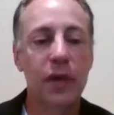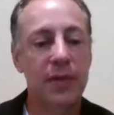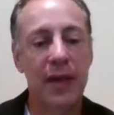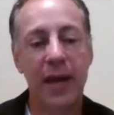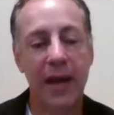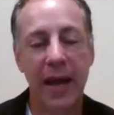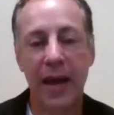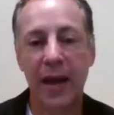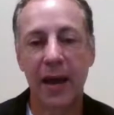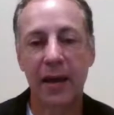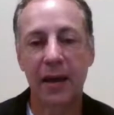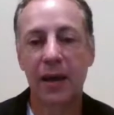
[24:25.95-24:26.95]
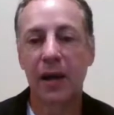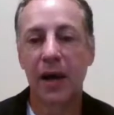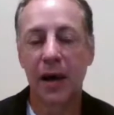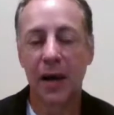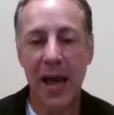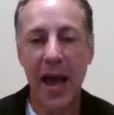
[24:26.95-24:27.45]
and then I had
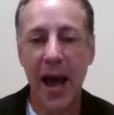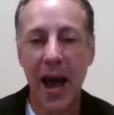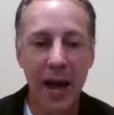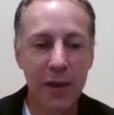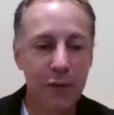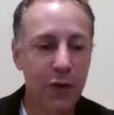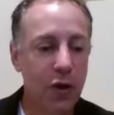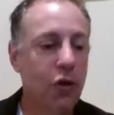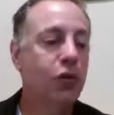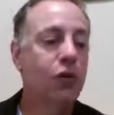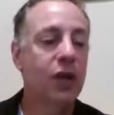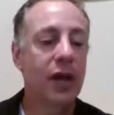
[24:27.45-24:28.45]
an iPhone,